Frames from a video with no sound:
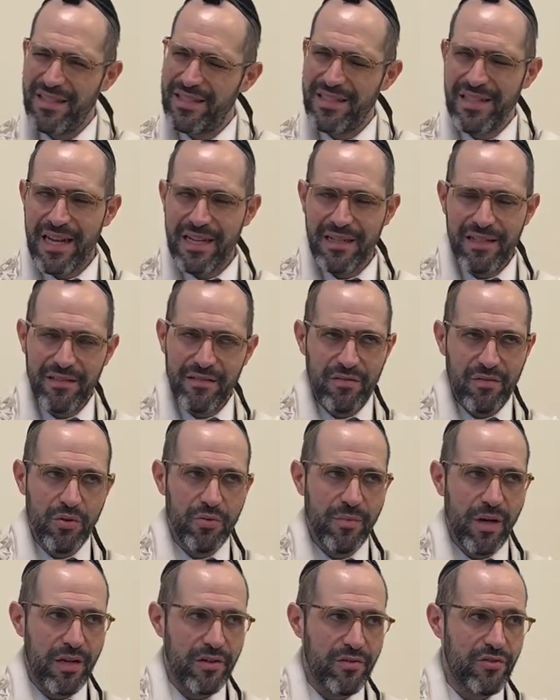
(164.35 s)
It's not too
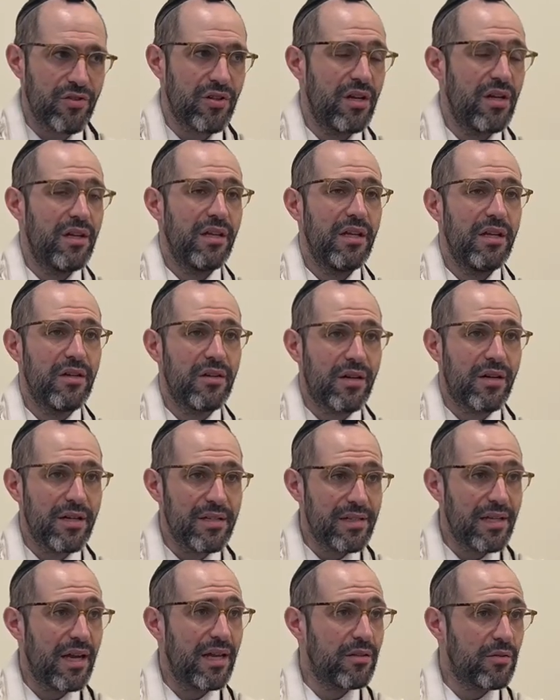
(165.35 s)
much eat your
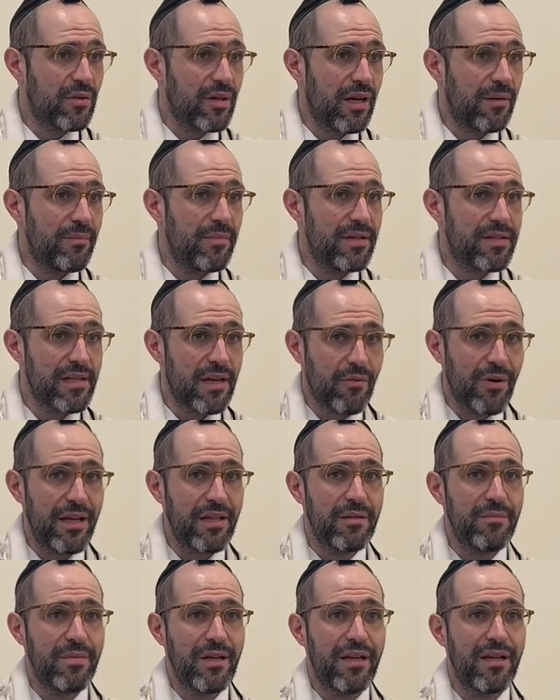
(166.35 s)
kazait or kabitza right
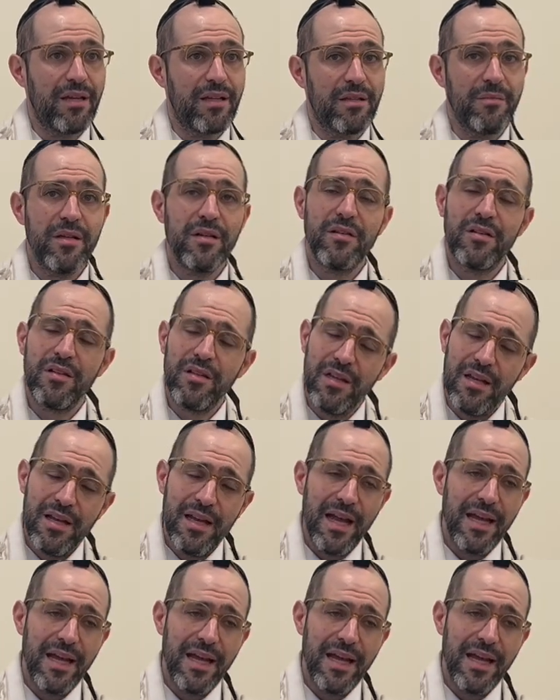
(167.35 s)
in the beginning of the meal,